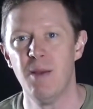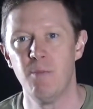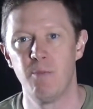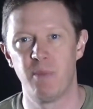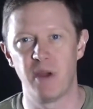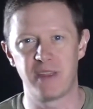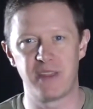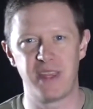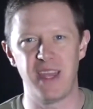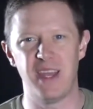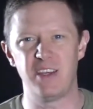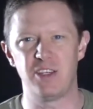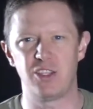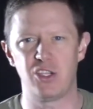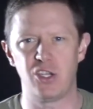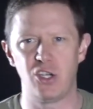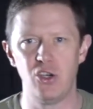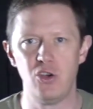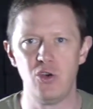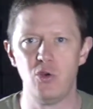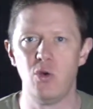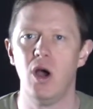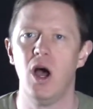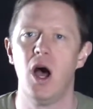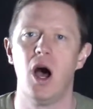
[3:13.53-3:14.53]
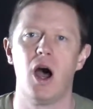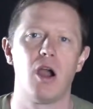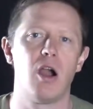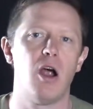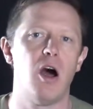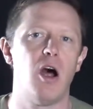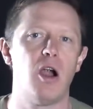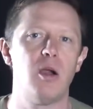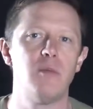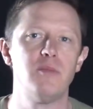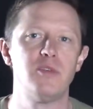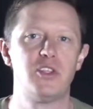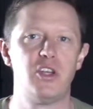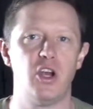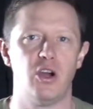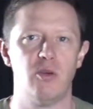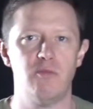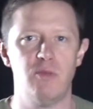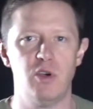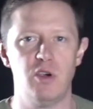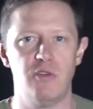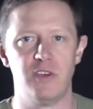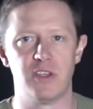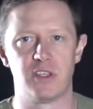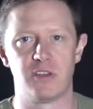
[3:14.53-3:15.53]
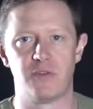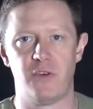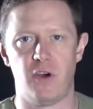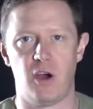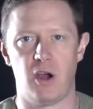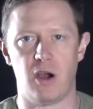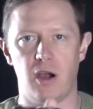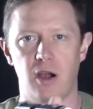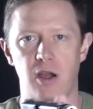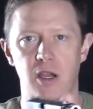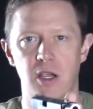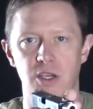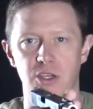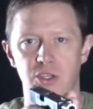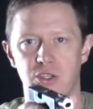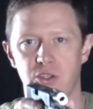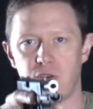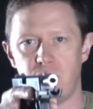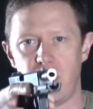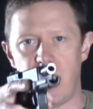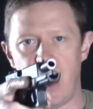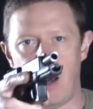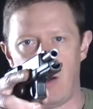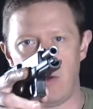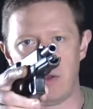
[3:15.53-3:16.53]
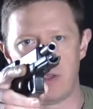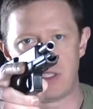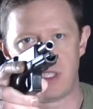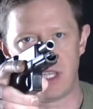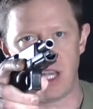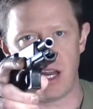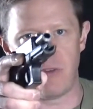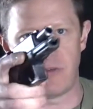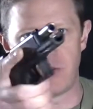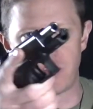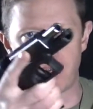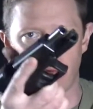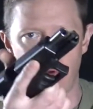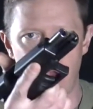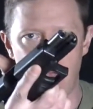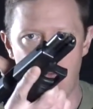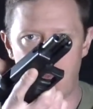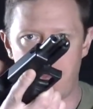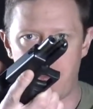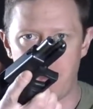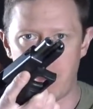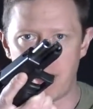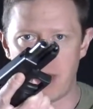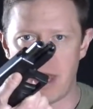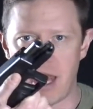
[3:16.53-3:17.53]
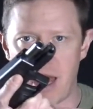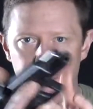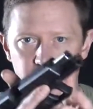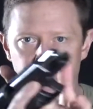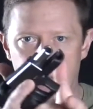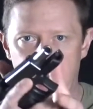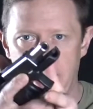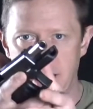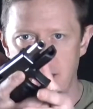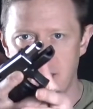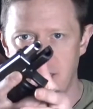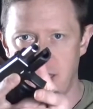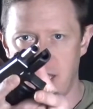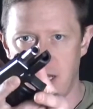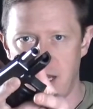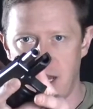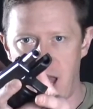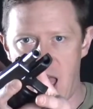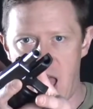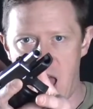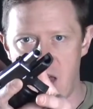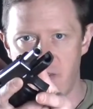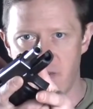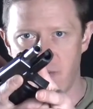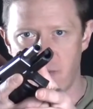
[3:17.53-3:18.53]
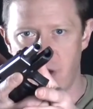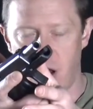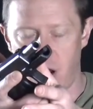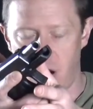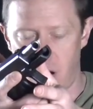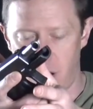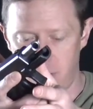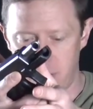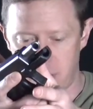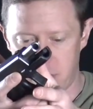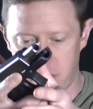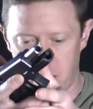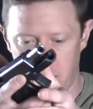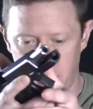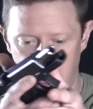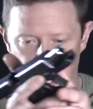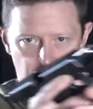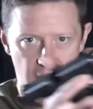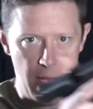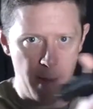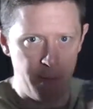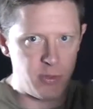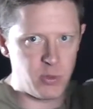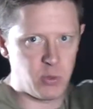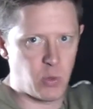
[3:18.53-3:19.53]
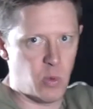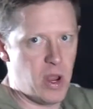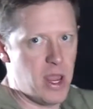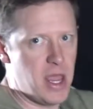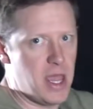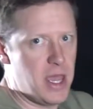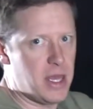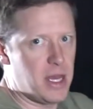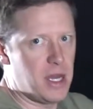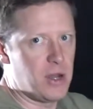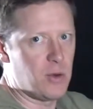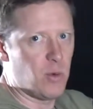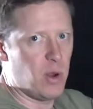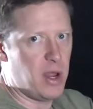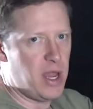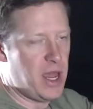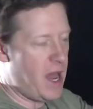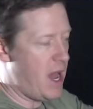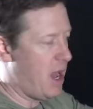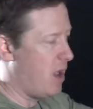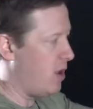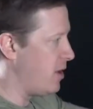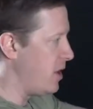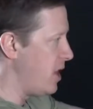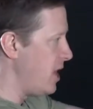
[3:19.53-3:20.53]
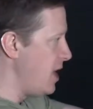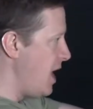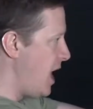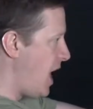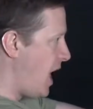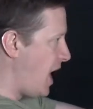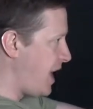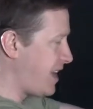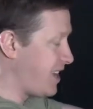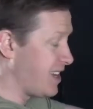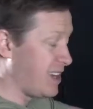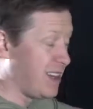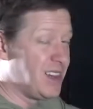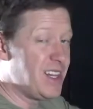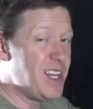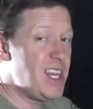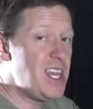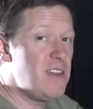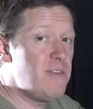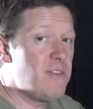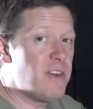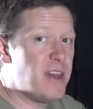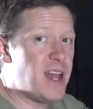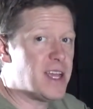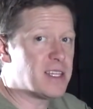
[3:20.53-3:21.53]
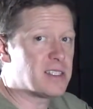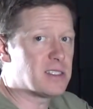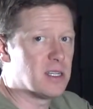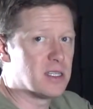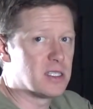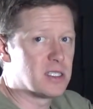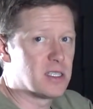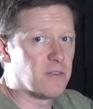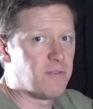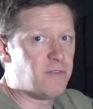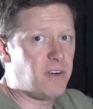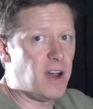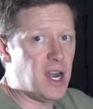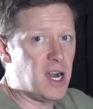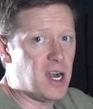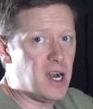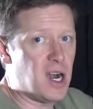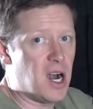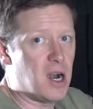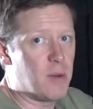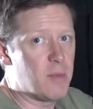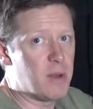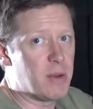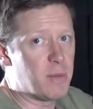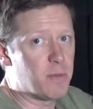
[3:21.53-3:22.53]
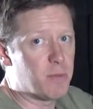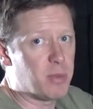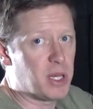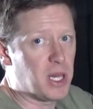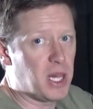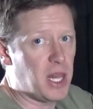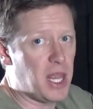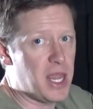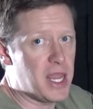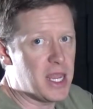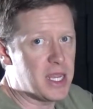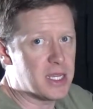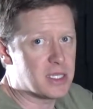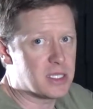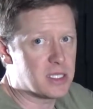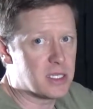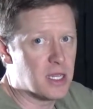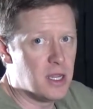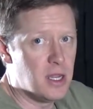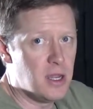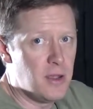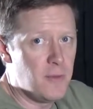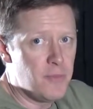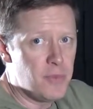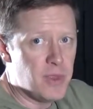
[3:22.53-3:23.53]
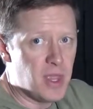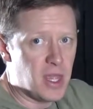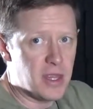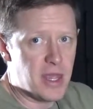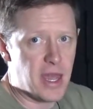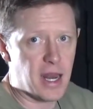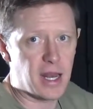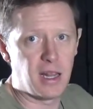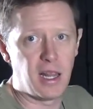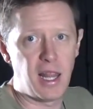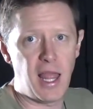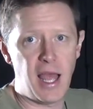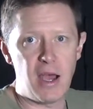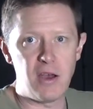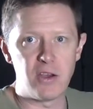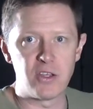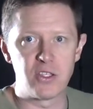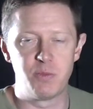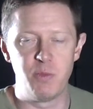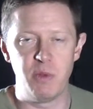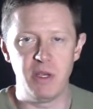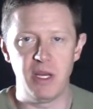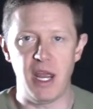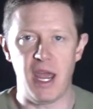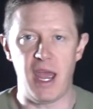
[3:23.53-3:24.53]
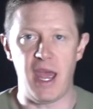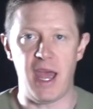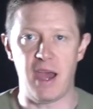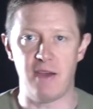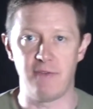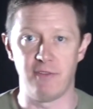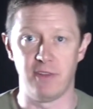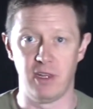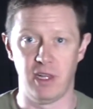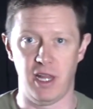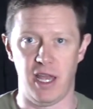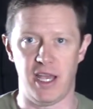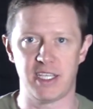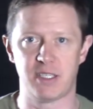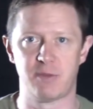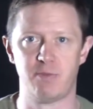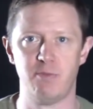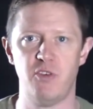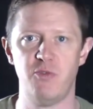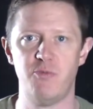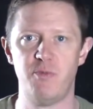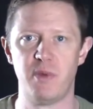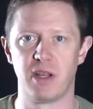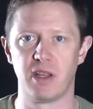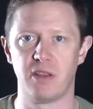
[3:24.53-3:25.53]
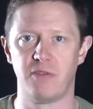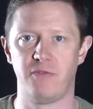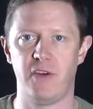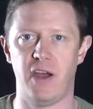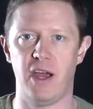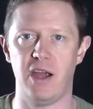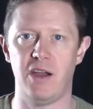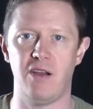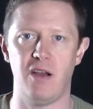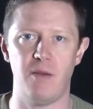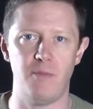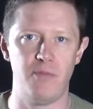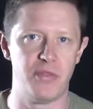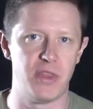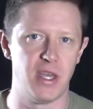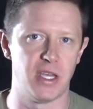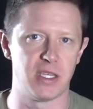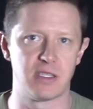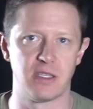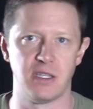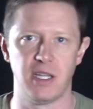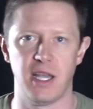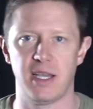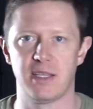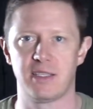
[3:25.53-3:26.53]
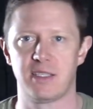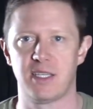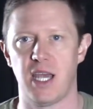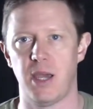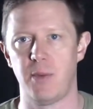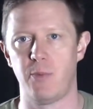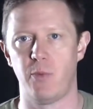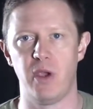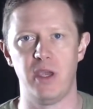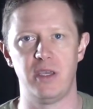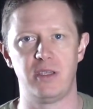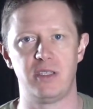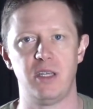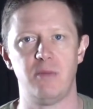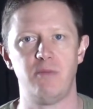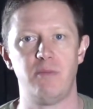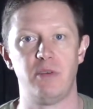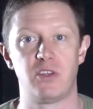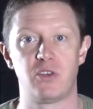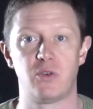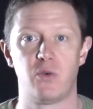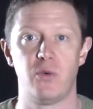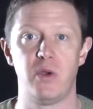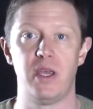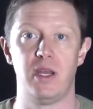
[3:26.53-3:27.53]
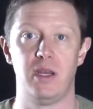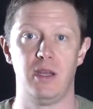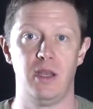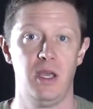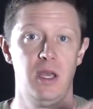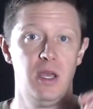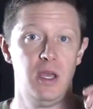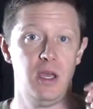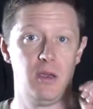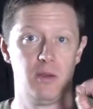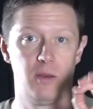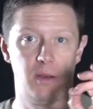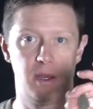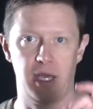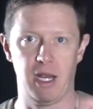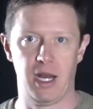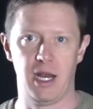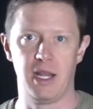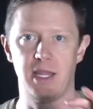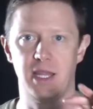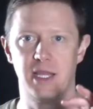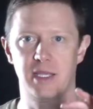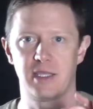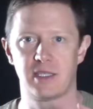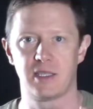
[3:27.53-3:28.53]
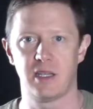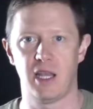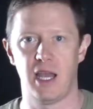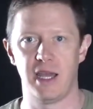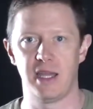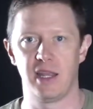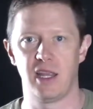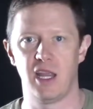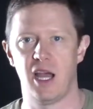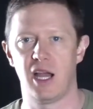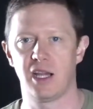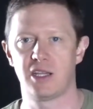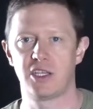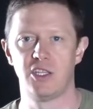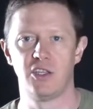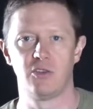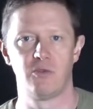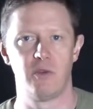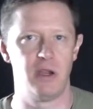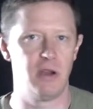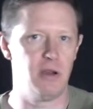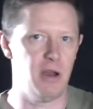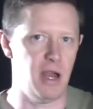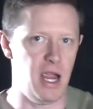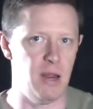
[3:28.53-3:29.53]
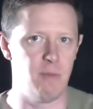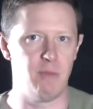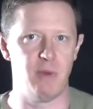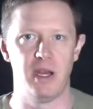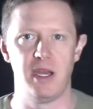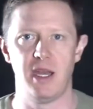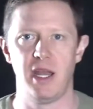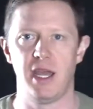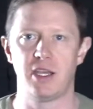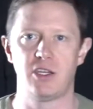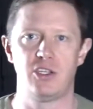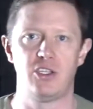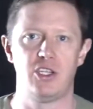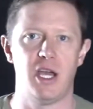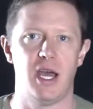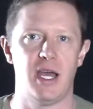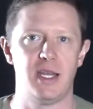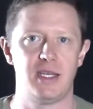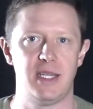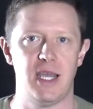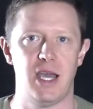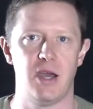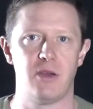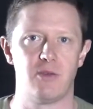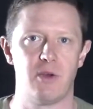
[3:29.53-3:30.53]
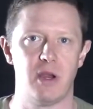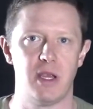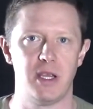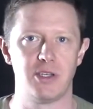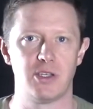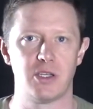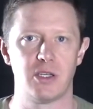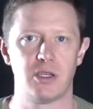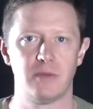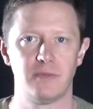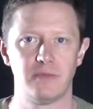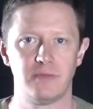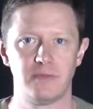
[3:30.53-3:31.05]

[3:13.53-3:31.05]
But then 2, our arms don't move as far. So now instead of dropping that magazine and having my arms collapse way in and way out, I can leave in essence the firearm in place. And that allows me to have less movement of the firearm, thus less time wasted between getting that slide lock to the rear and my next shot downrange.